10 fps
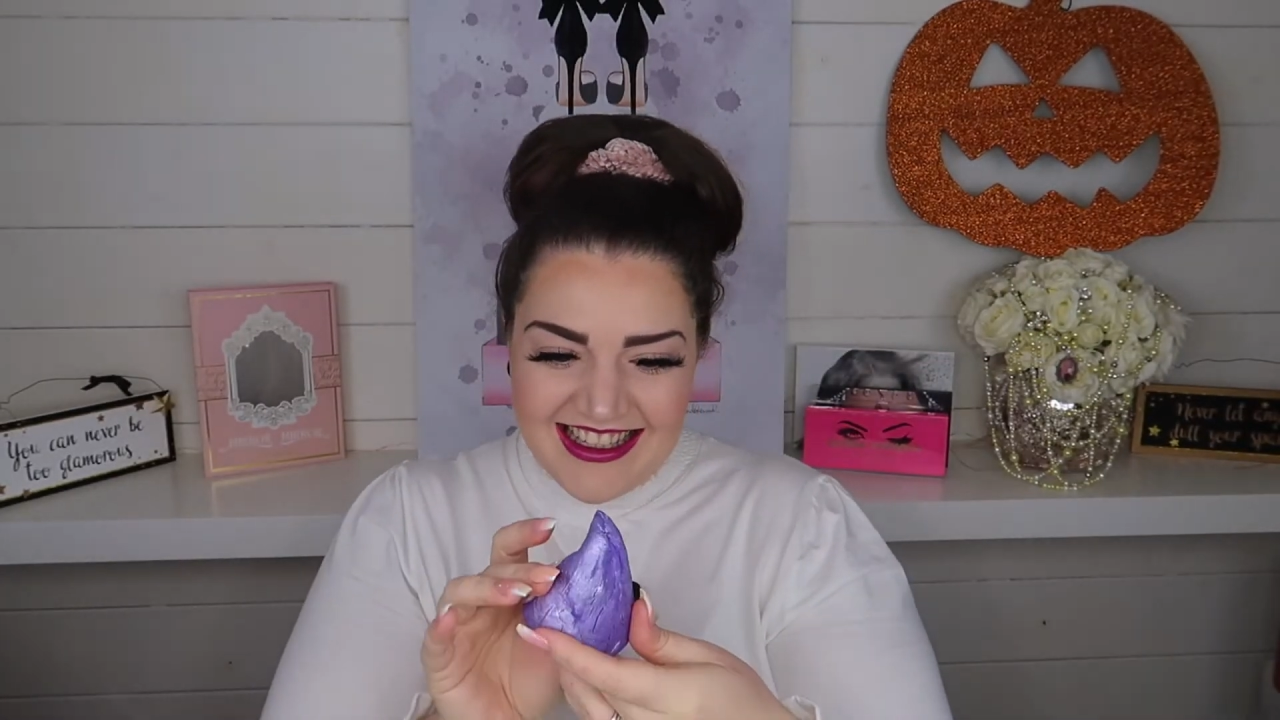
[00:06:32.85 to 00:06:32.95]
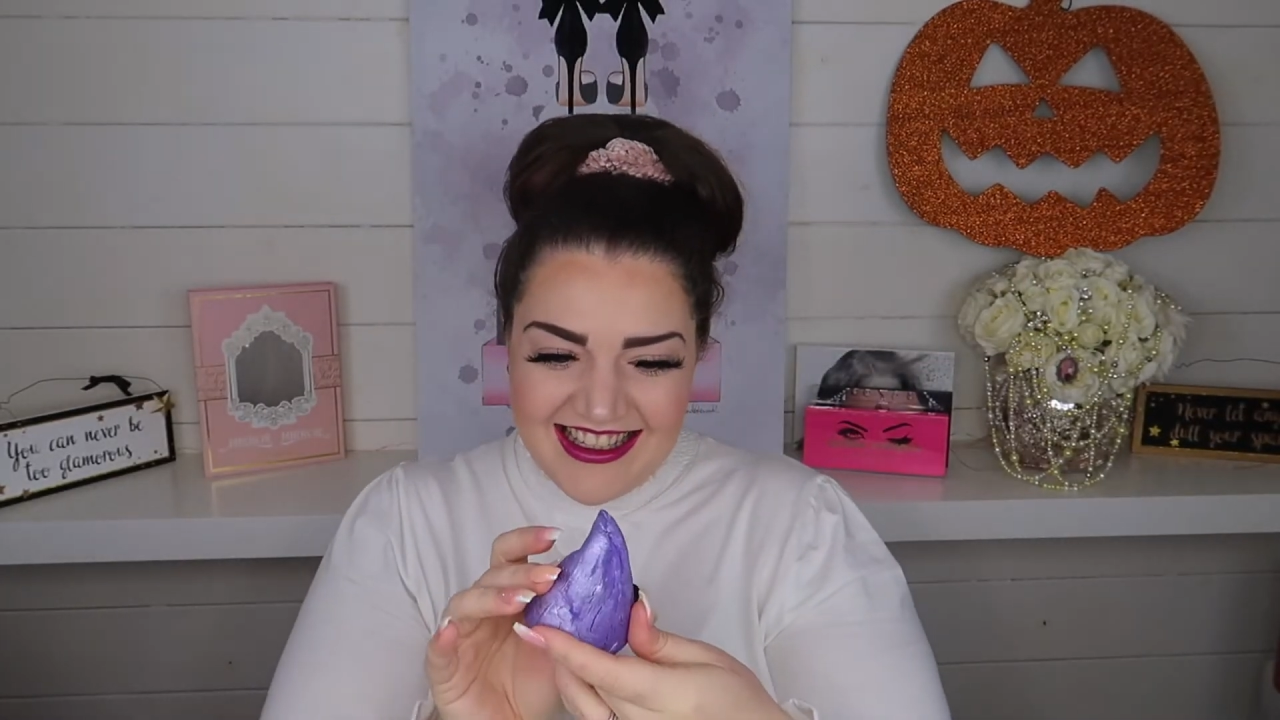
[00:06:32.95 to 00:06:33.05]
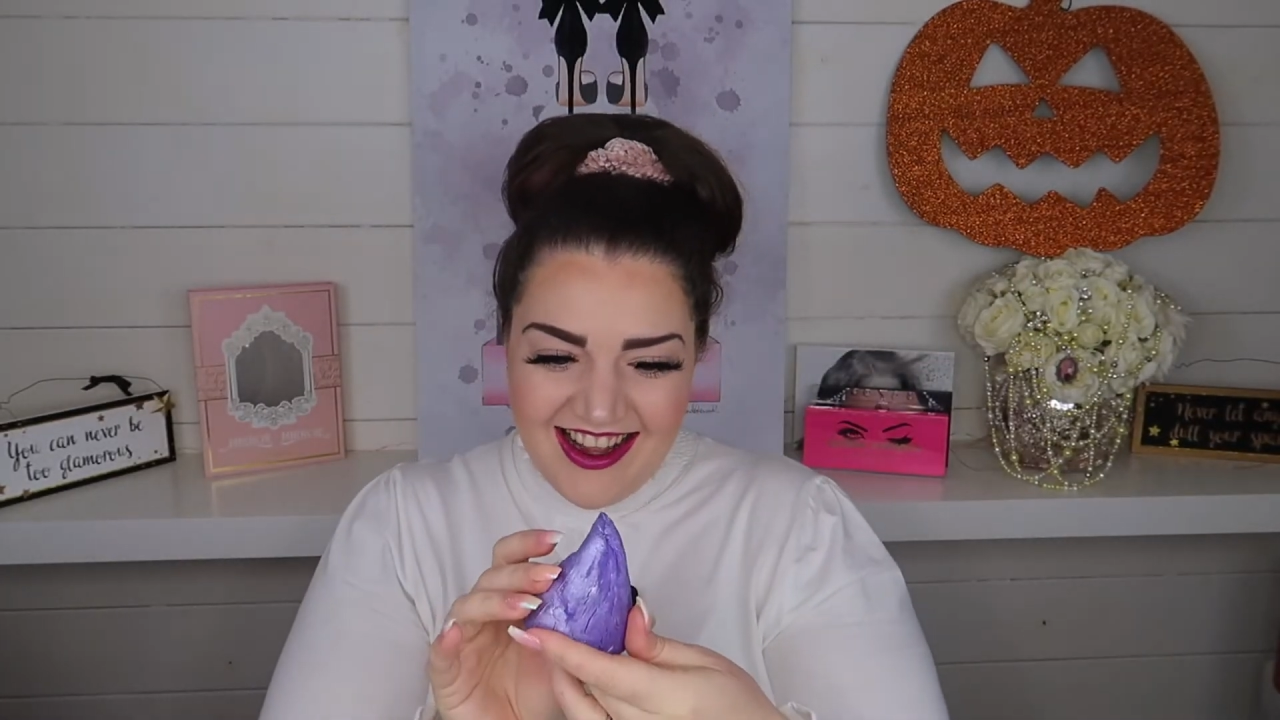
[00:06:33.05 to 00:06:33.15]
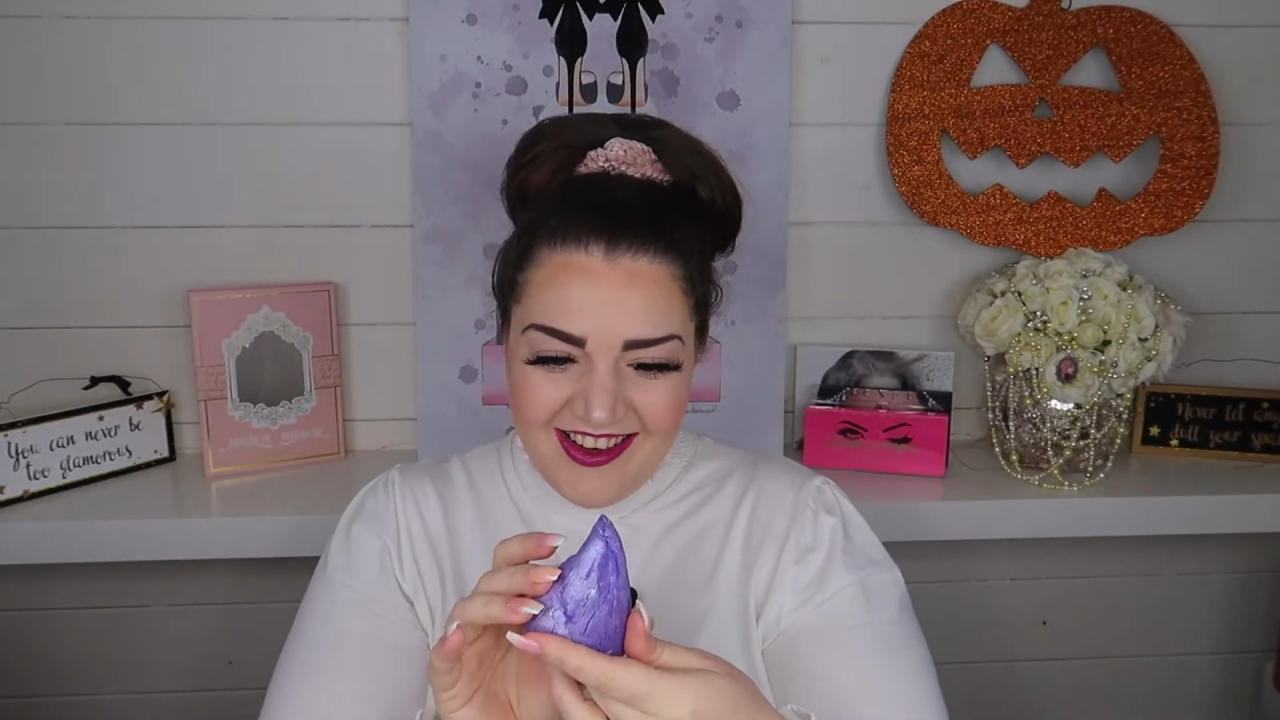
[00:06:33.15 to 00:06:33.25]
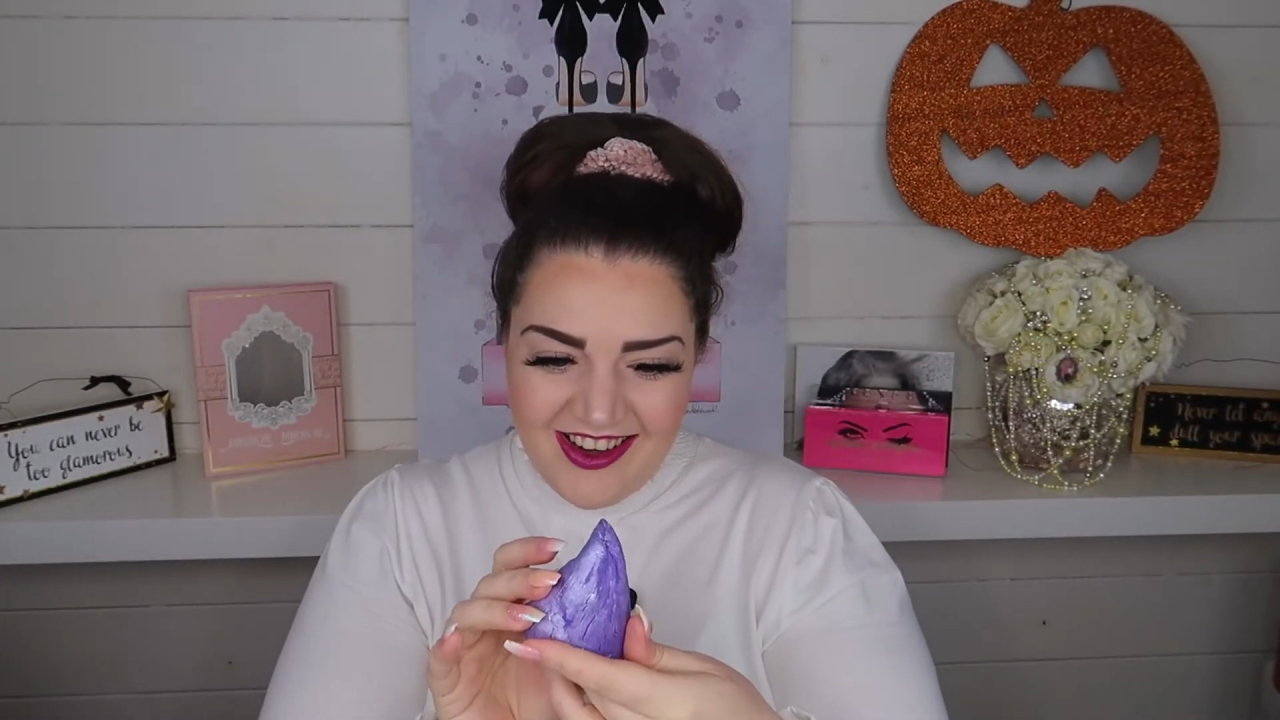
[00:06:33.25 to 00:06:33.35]

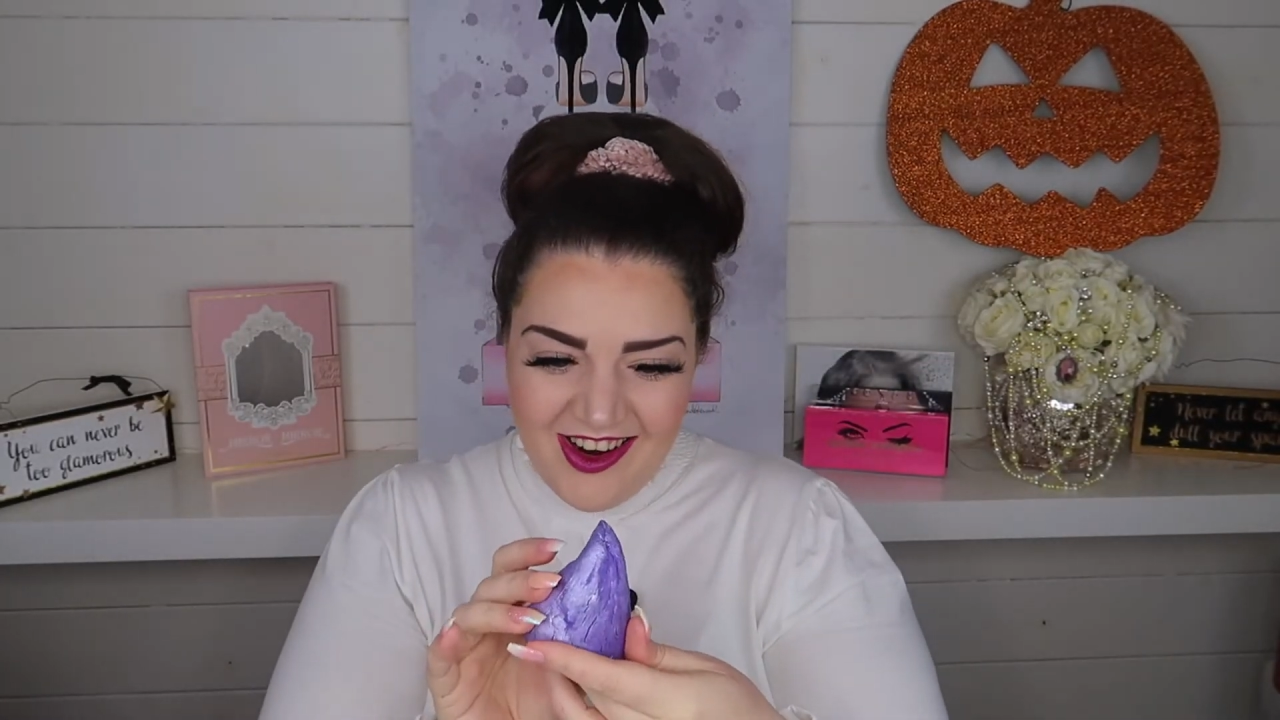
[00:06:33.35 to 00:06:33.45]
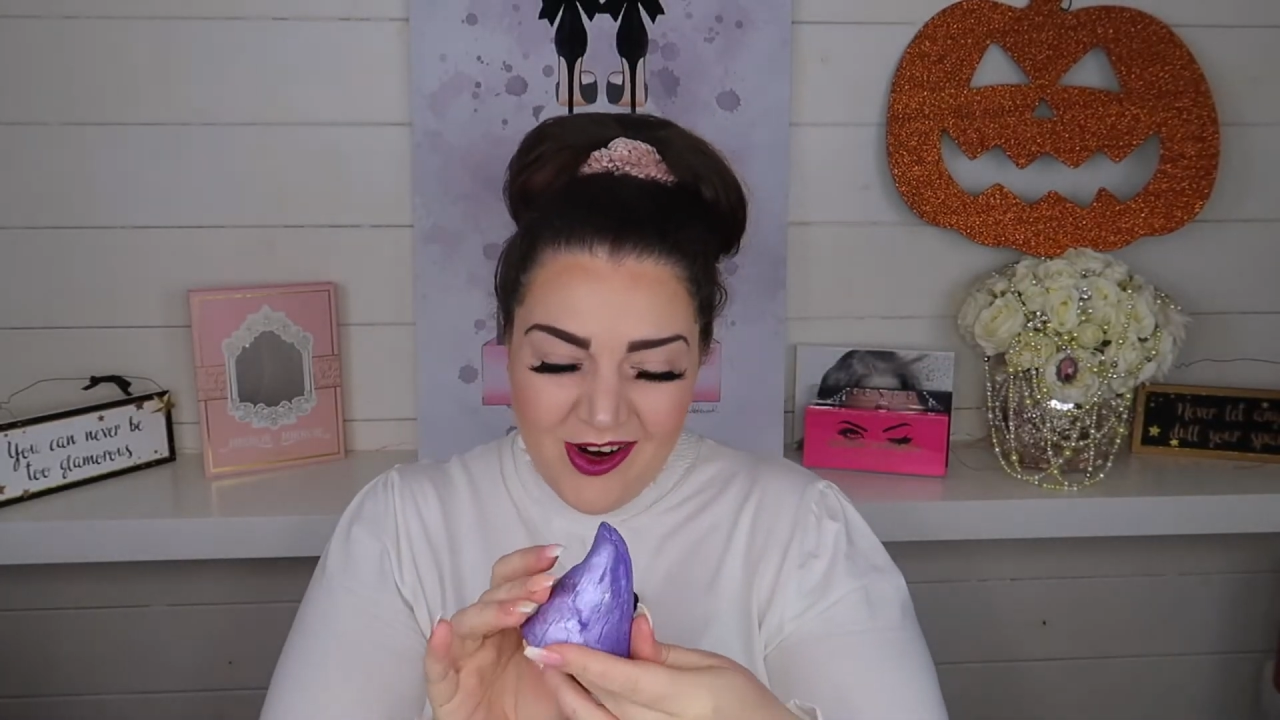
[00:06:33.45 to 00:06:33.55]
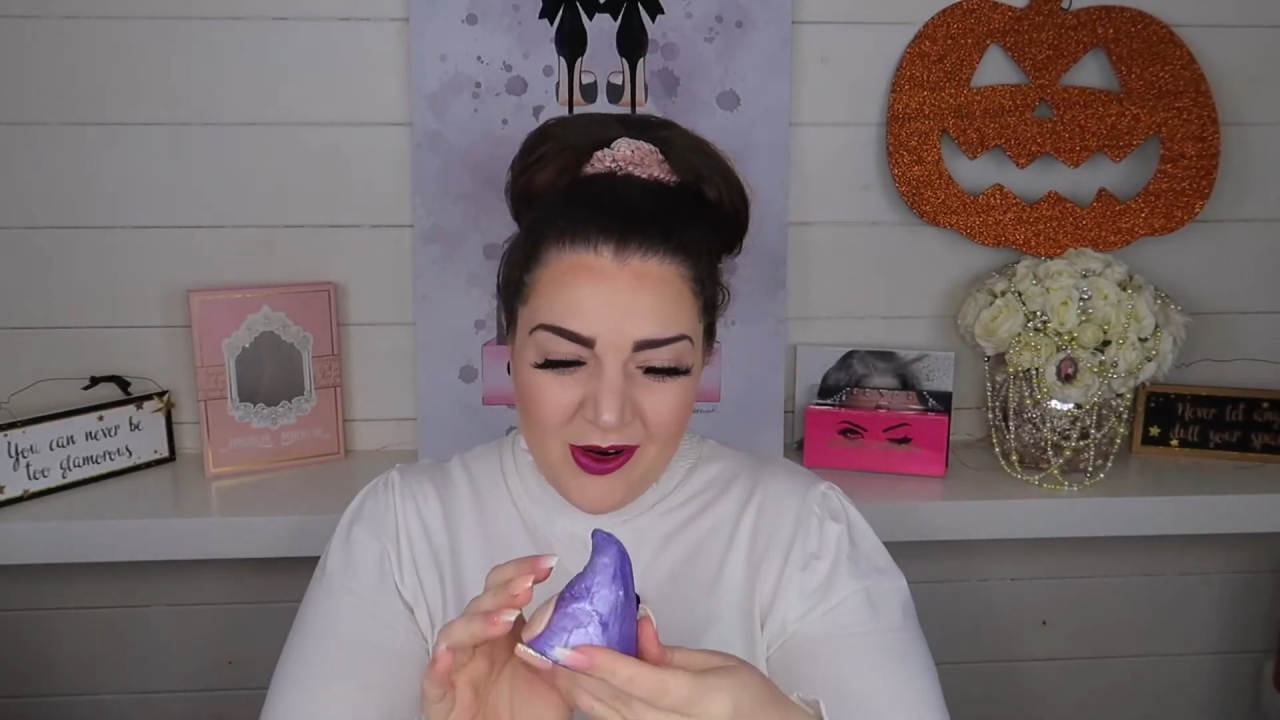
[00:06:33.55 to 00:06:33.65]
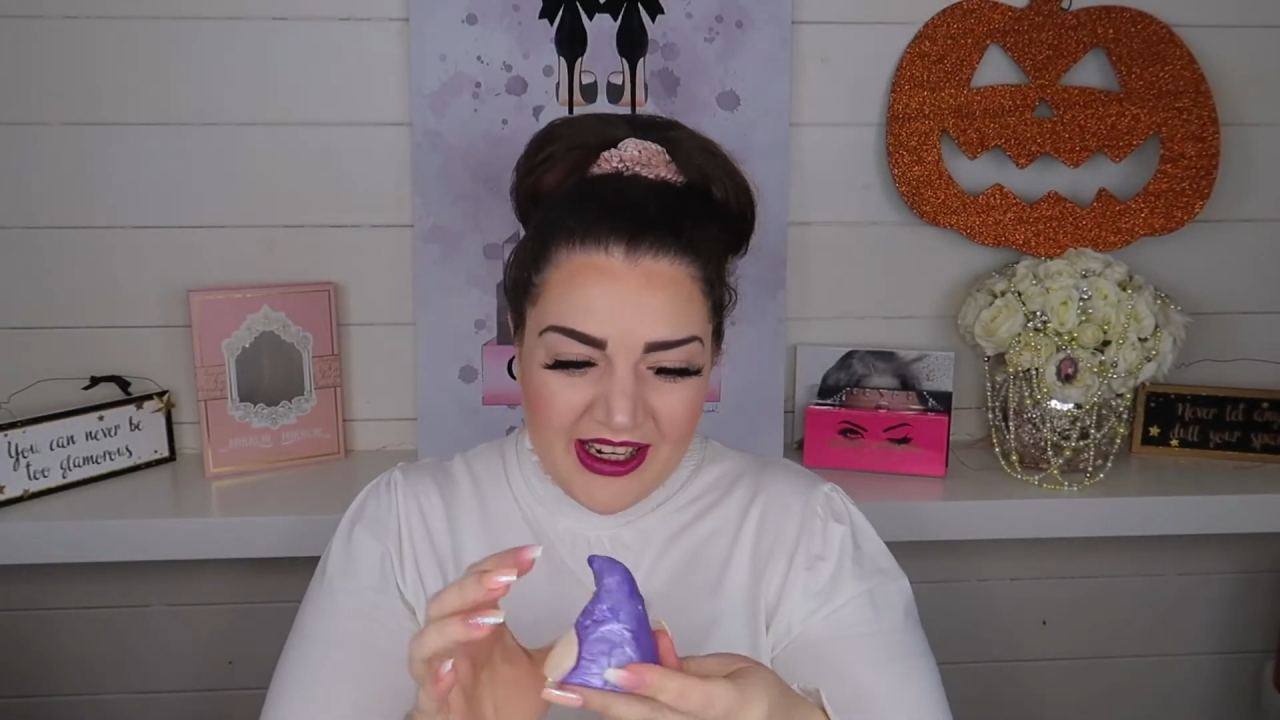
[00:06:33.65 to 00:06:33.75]
so cool.